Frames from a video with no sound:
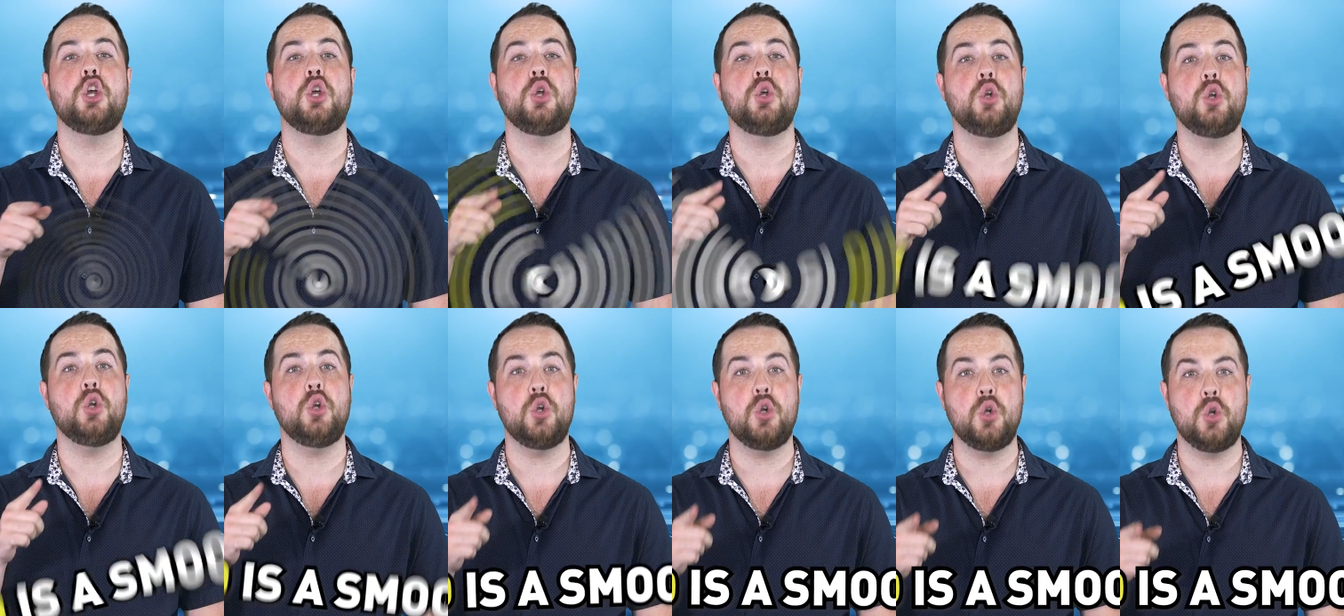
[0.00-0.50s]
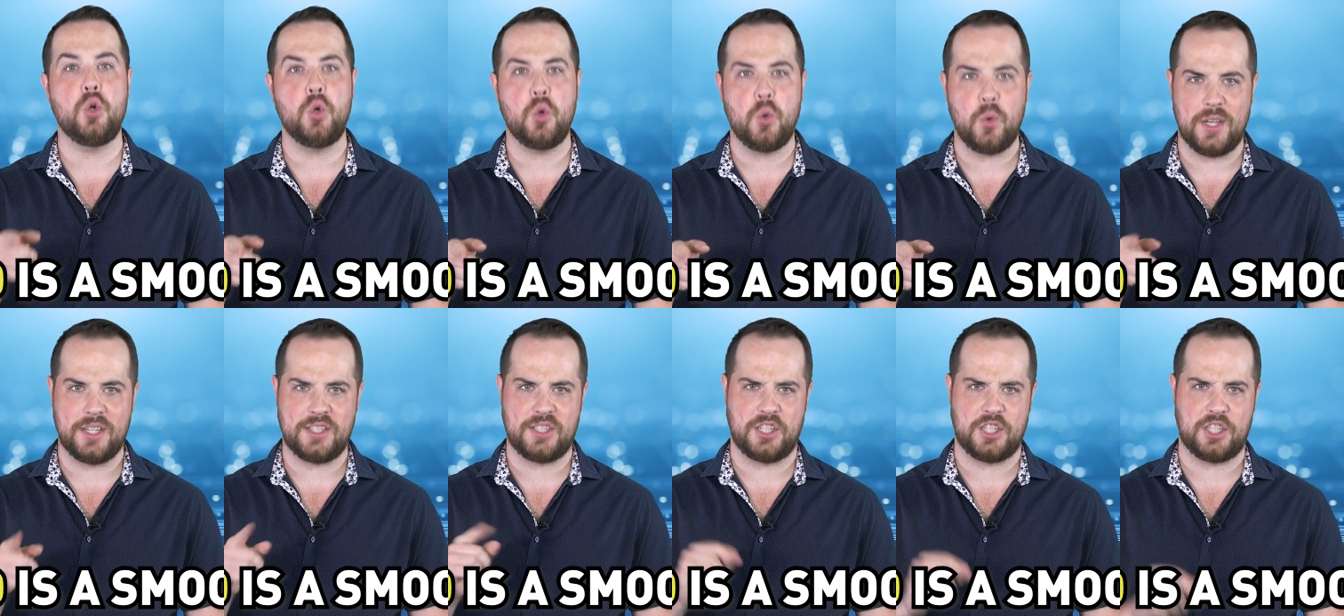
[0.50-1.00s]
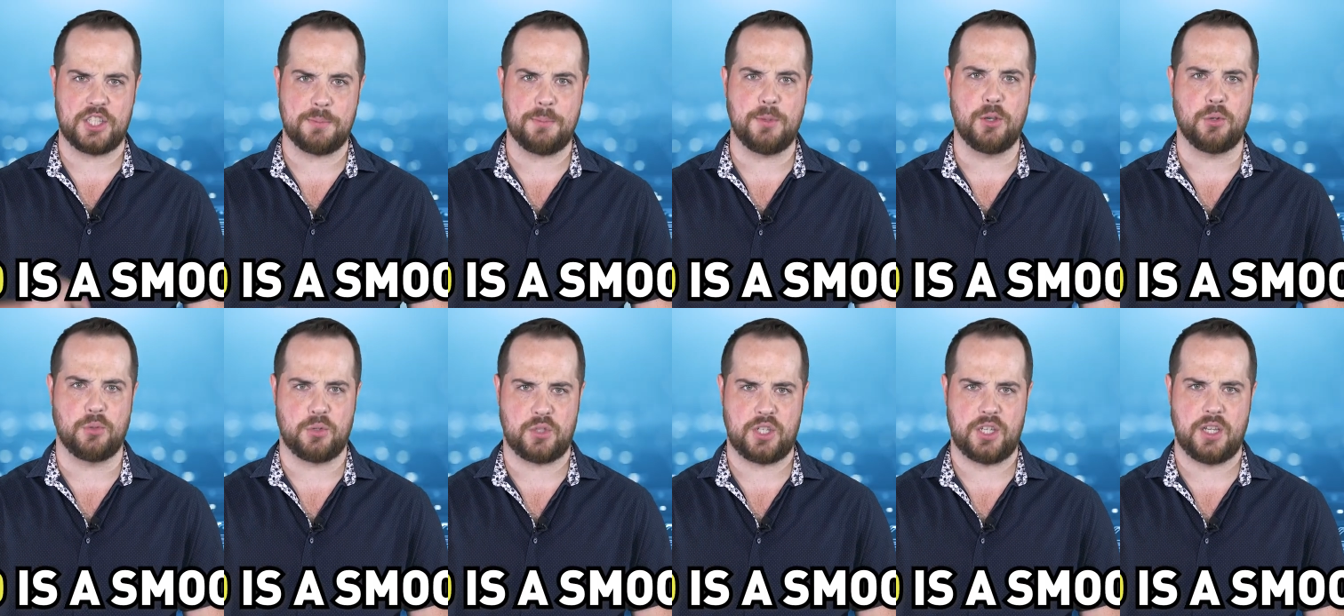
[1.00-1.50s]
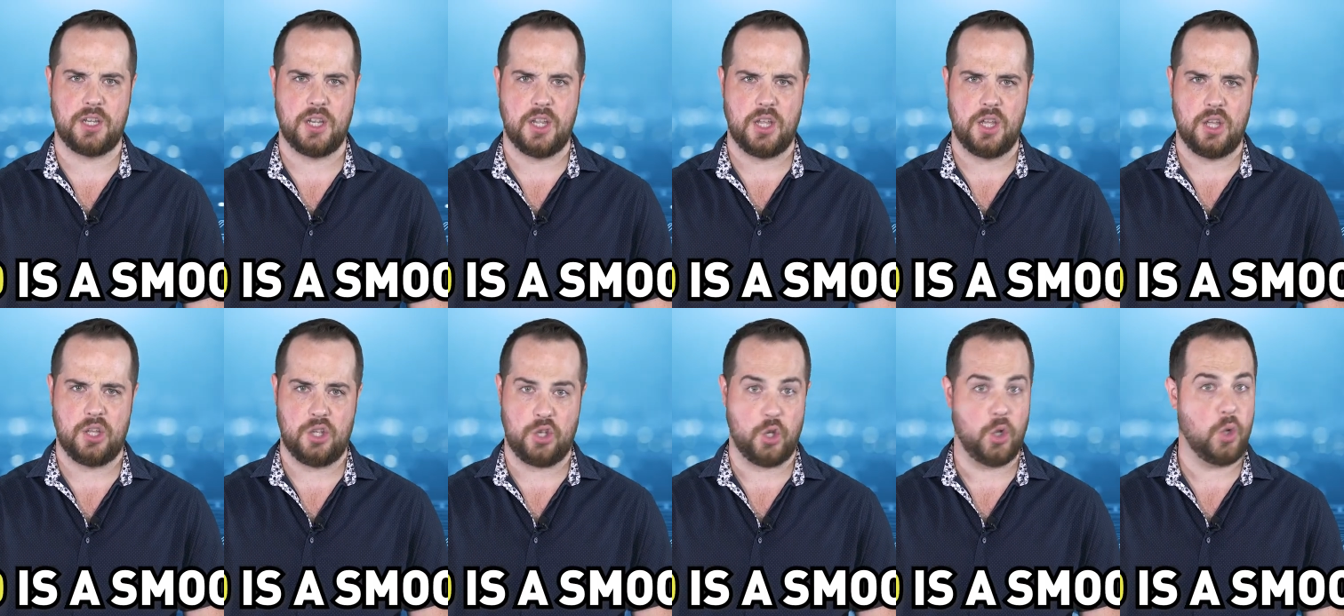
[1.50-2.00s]
who is a smoot?
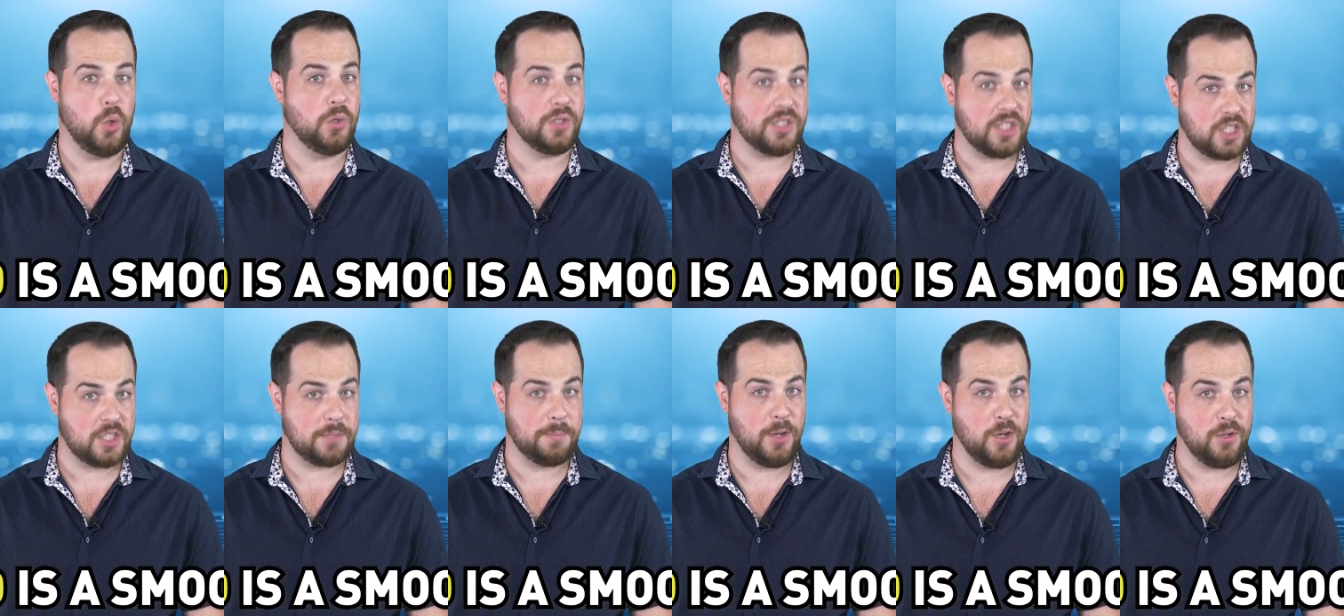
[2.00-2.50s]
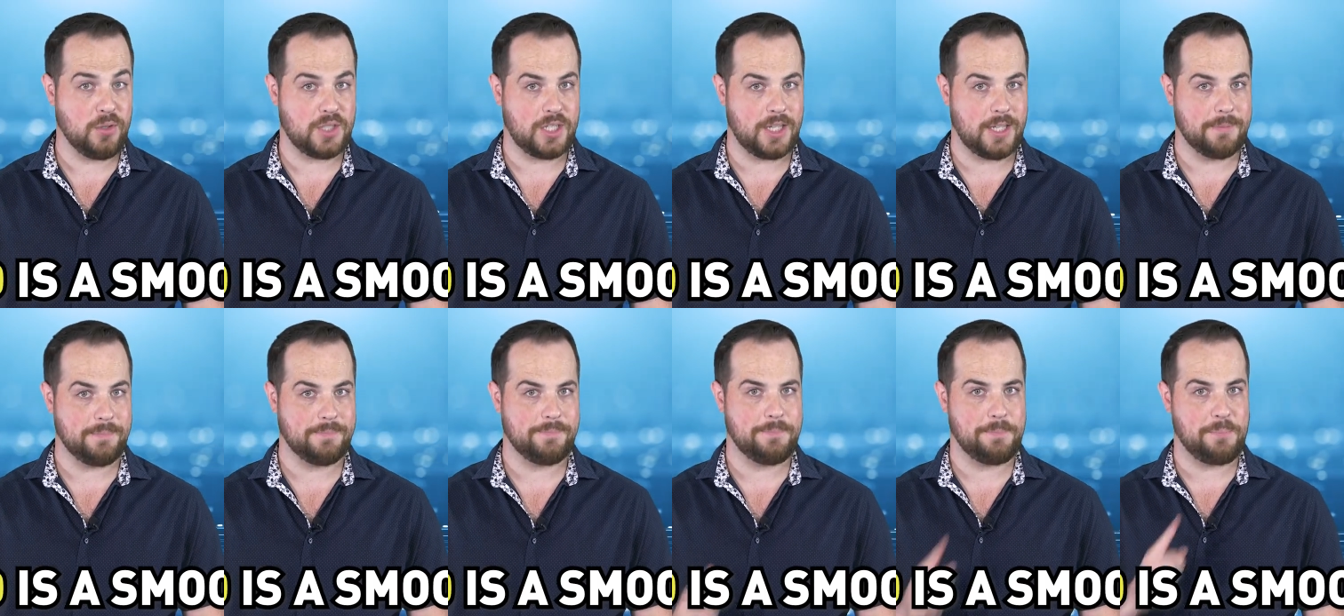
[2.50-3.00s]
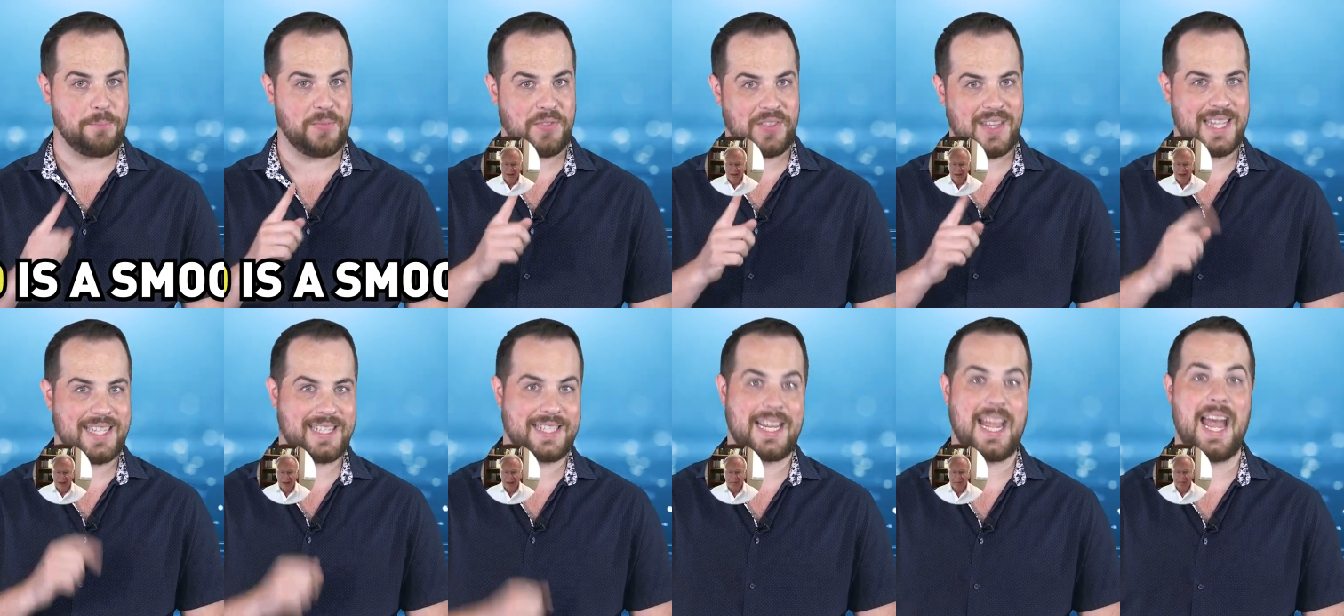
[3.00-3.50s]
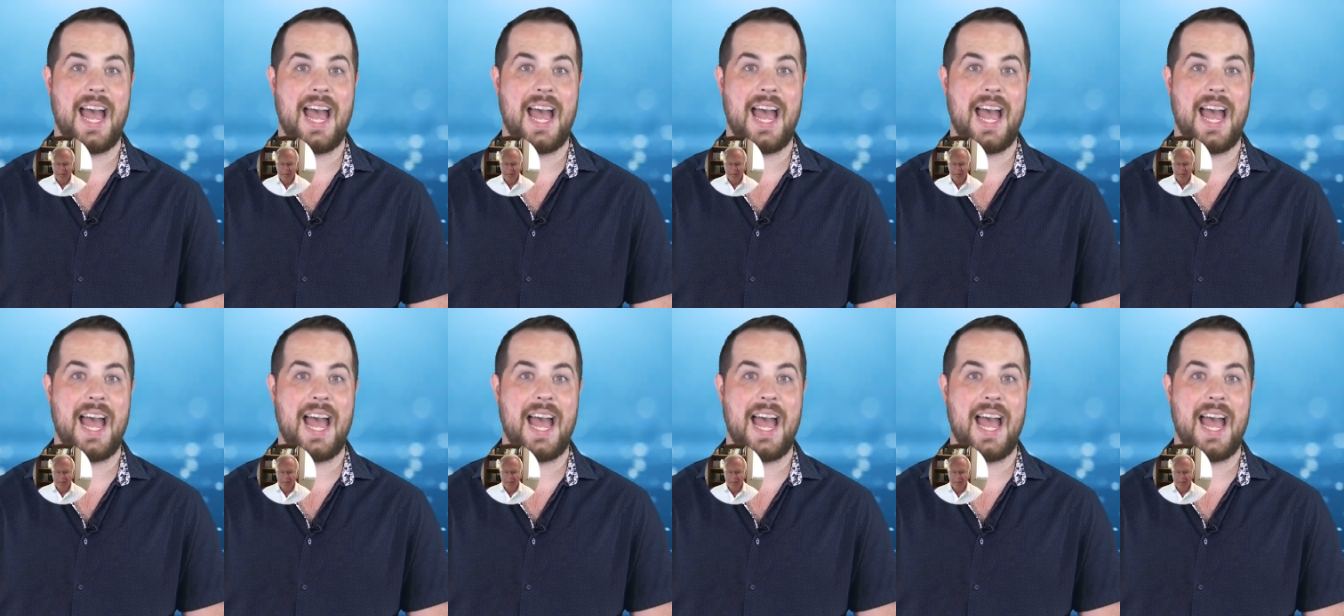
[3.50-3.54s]
Who's a smoot? This